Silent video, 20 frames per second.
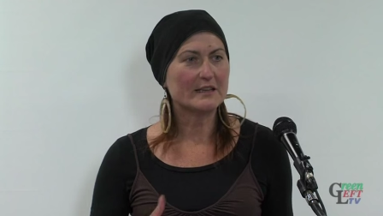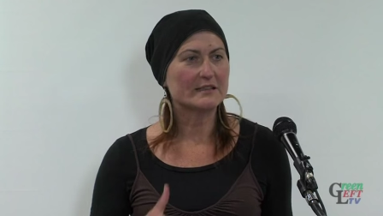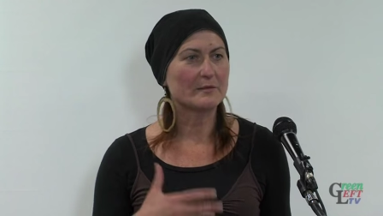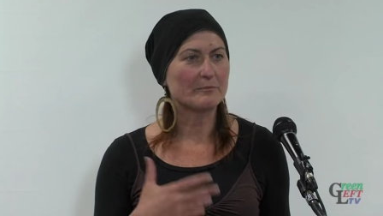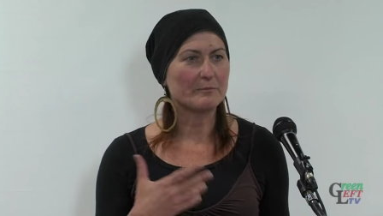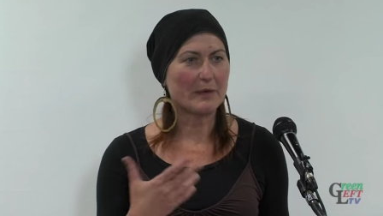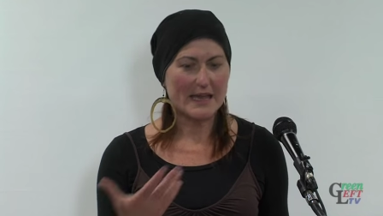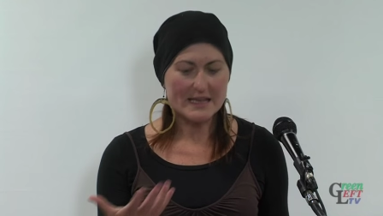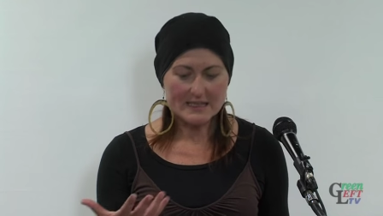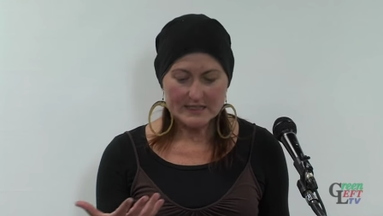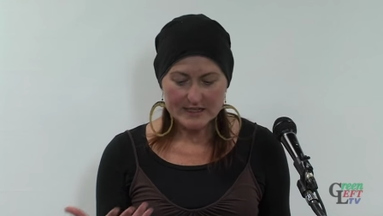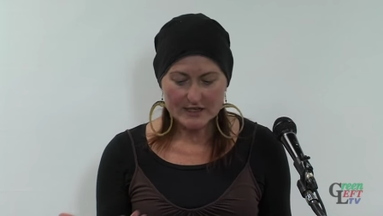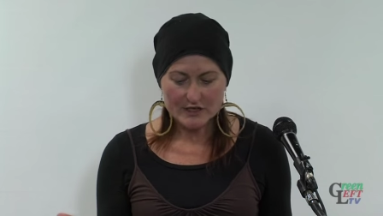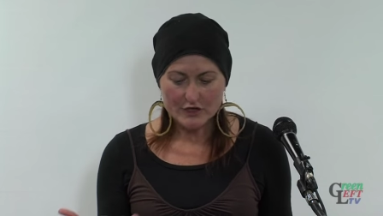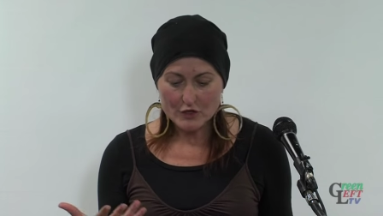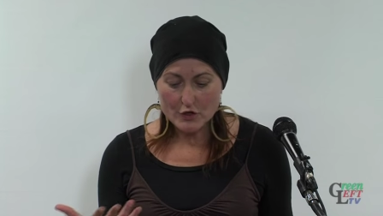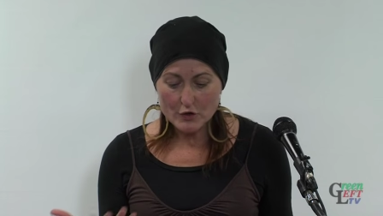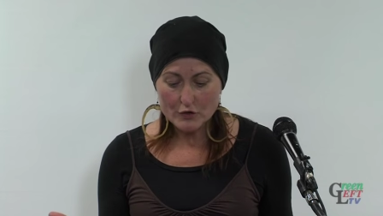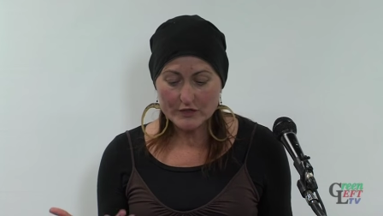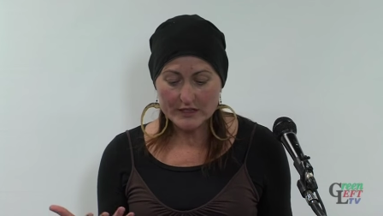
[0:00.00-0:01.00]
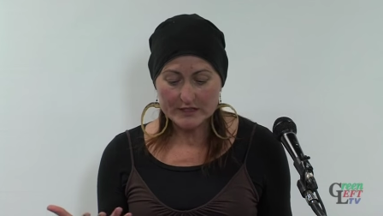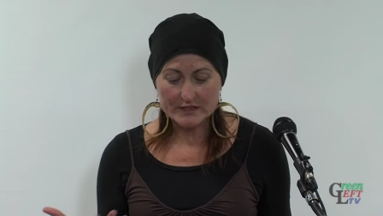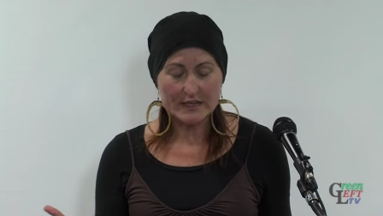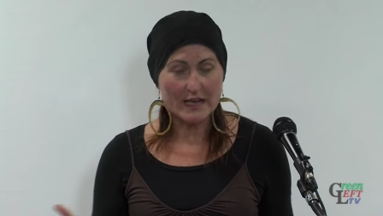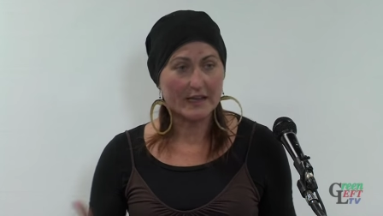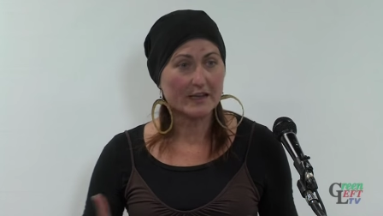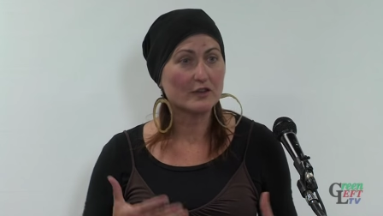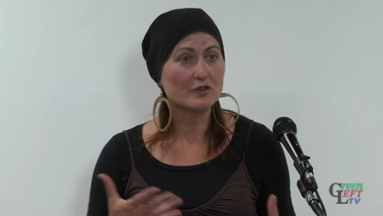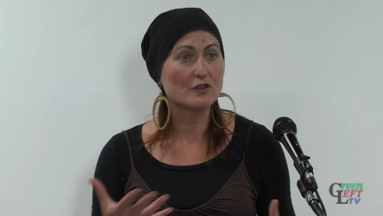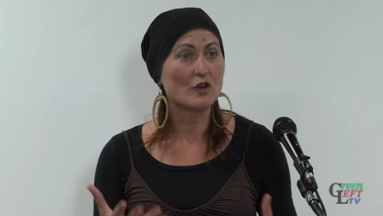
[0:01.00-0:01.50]
is a basic unit,
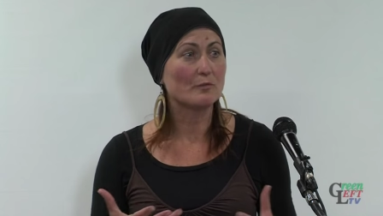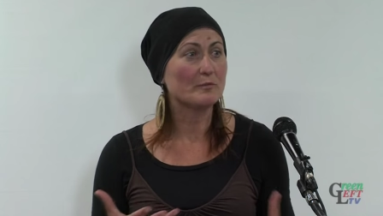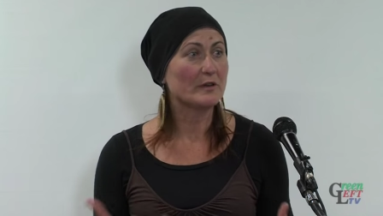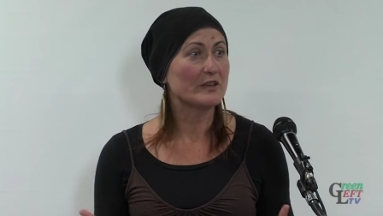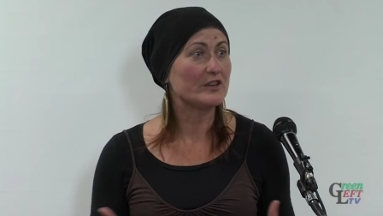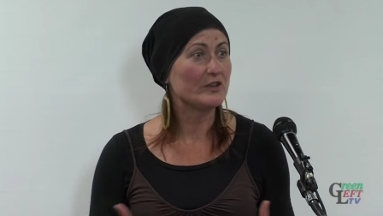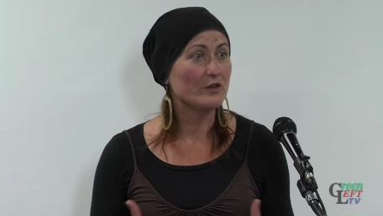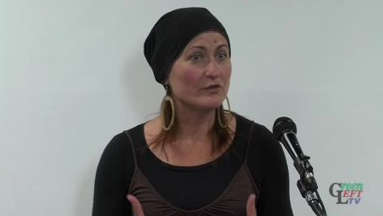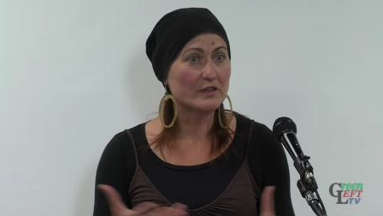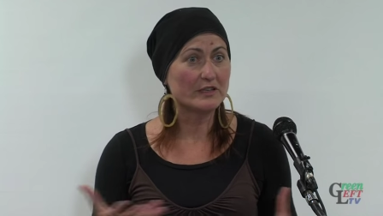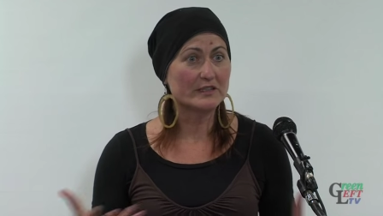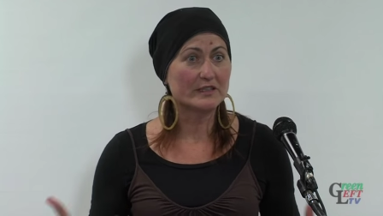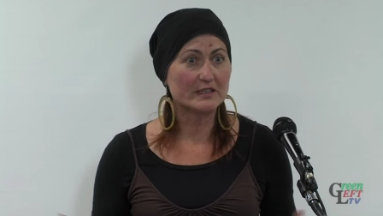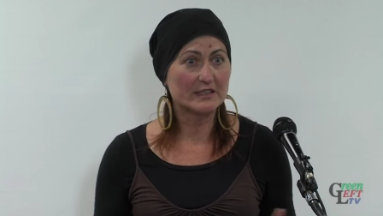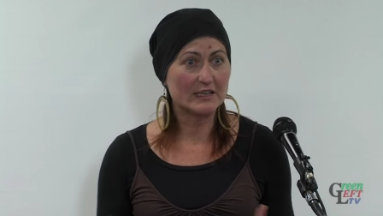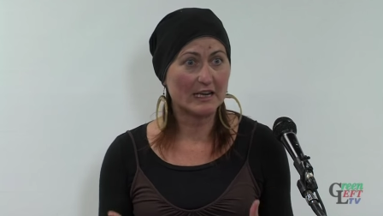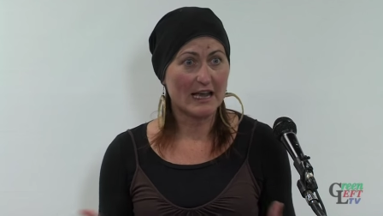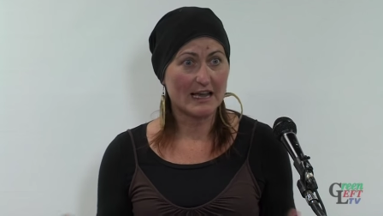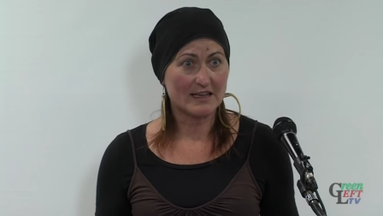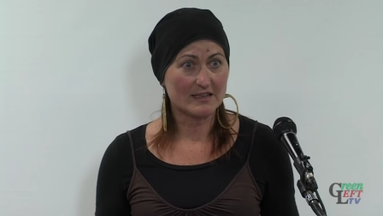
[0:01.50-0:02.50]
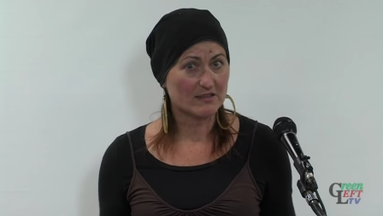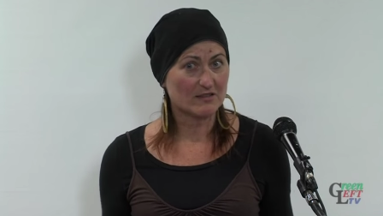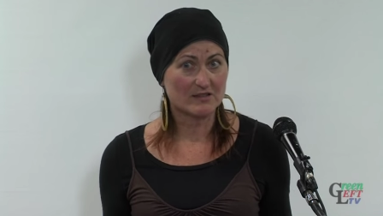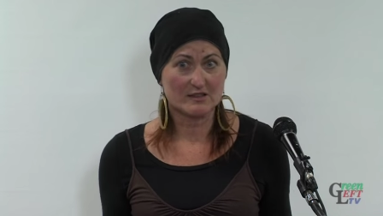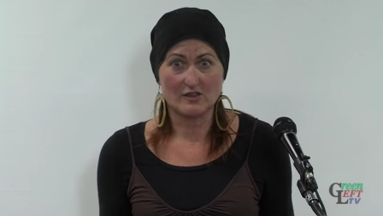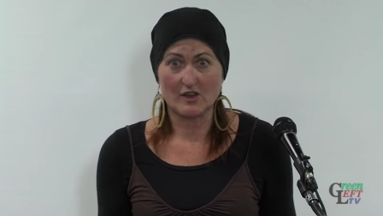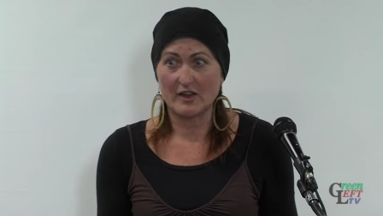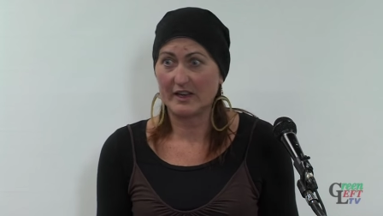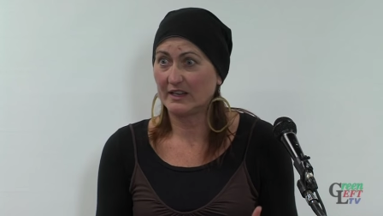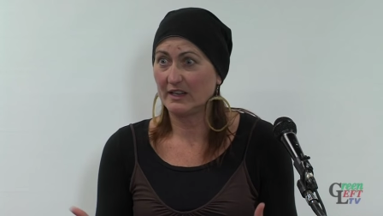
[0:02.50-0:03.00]
economic unit in class
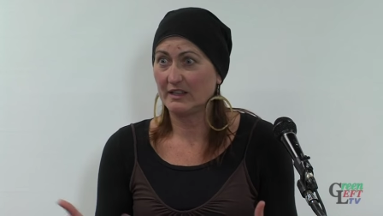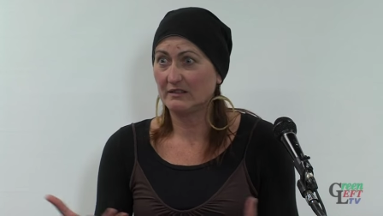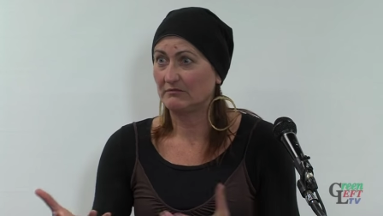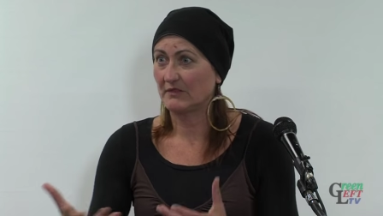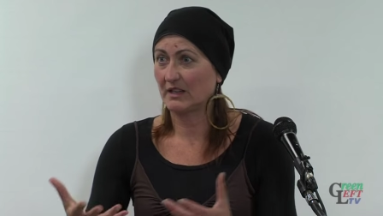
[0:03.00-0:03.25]
society